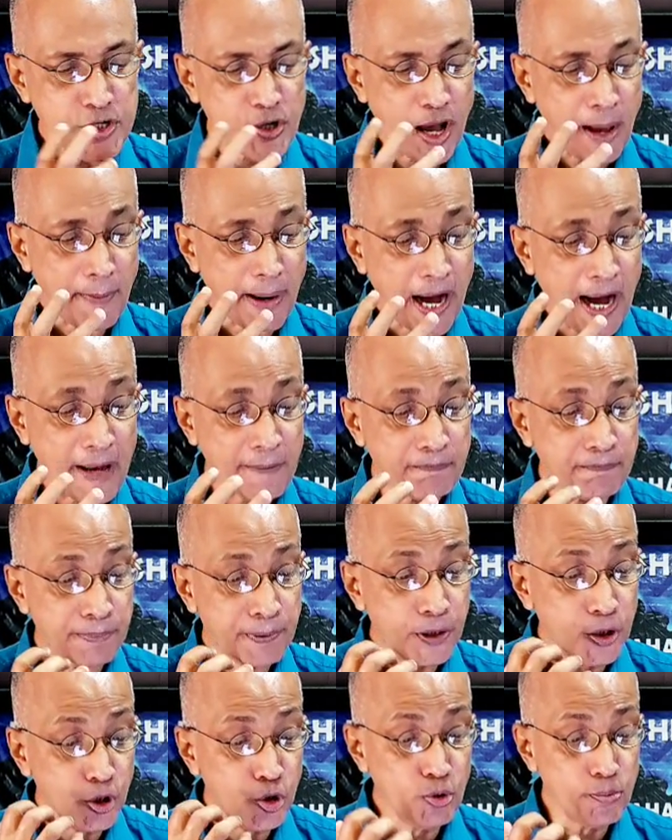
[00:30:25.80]
am I
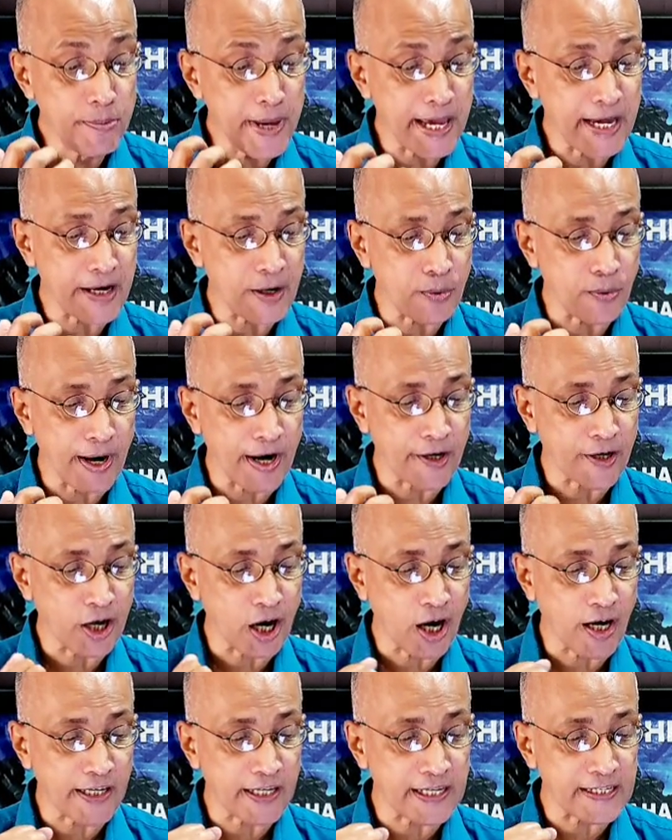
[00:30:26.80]
blooming where
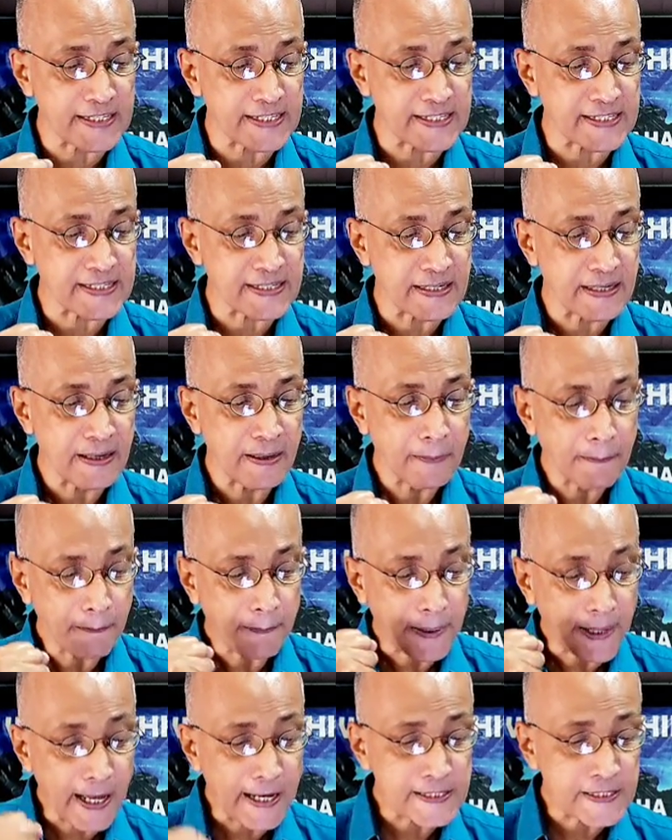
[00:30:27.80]
God has
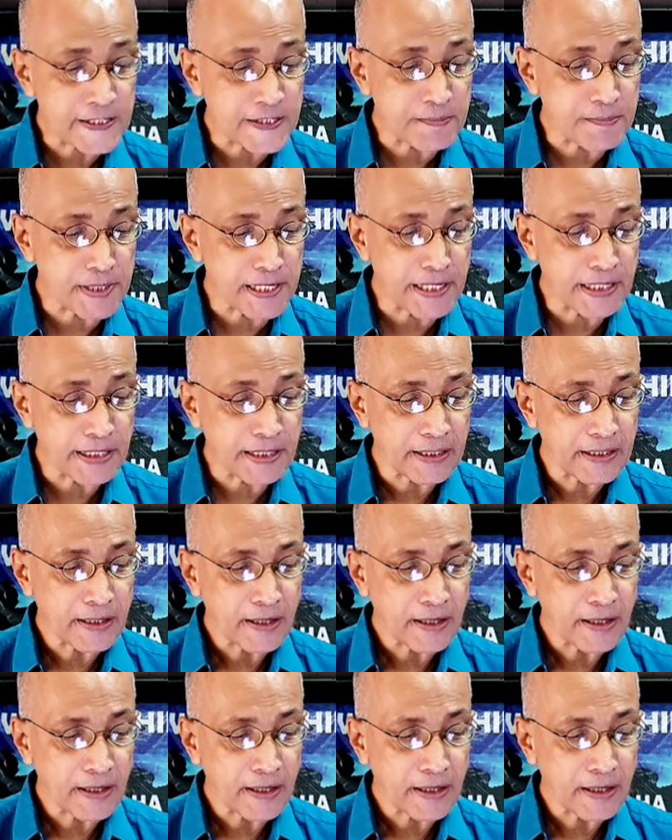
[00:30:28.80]
planted me,